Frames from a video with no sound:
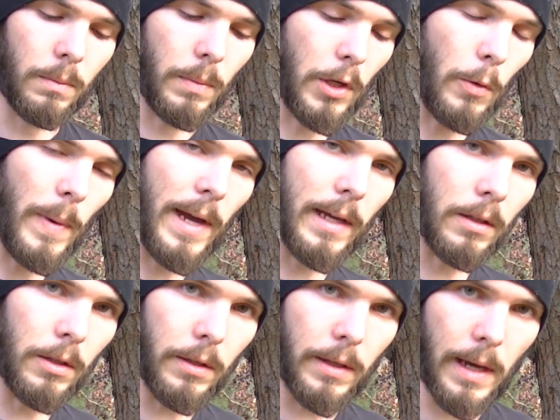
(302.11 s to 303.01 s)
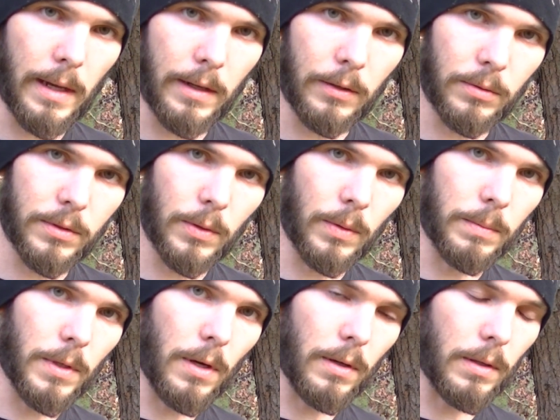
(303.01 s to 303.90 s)
But go back and look at it and you'll see what
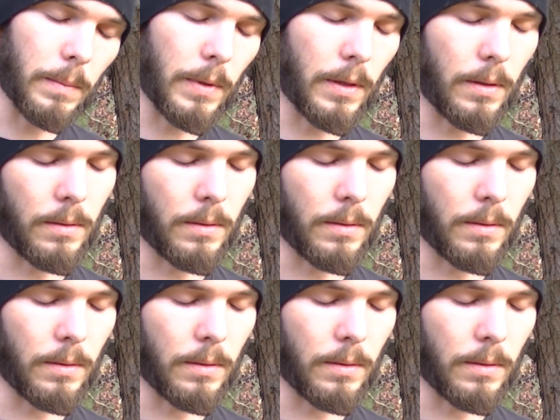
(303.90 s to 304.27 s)
I'm talking about.